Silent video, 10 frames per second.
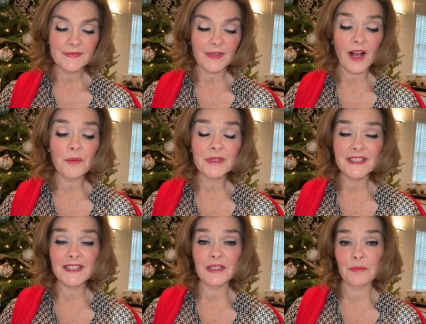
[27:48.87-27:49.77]
Come and
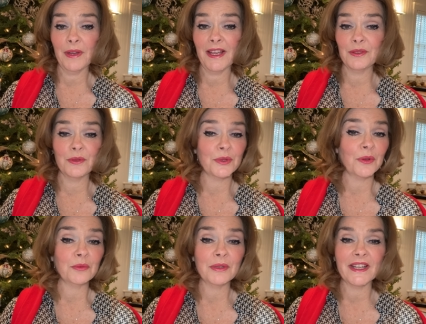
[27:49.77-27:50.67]
see a man who
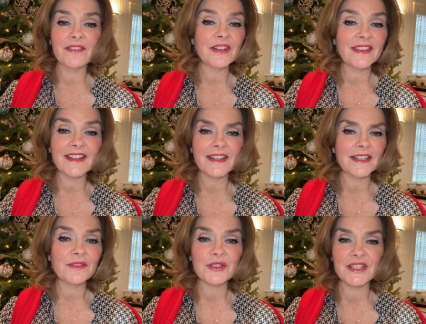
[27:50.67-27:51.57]
told me everything I
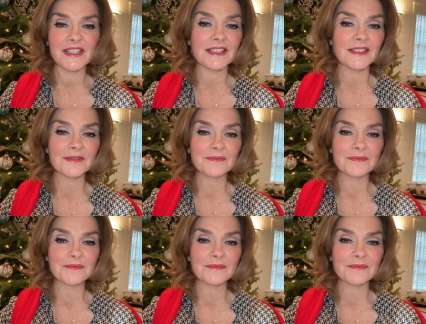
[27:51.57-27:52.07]
ever did.